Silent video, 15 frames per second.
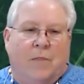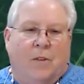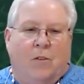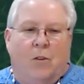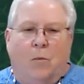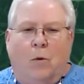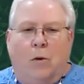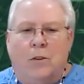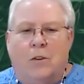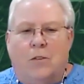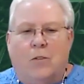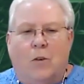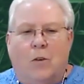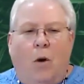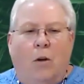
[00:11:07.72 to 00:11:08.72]
So what
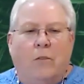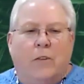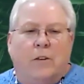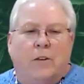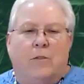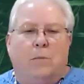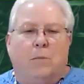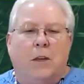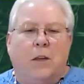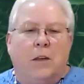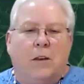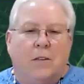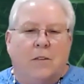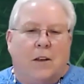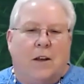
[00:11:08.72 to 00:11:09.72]
does all this
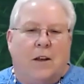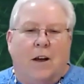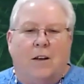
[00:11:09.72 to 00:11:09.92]
mean in the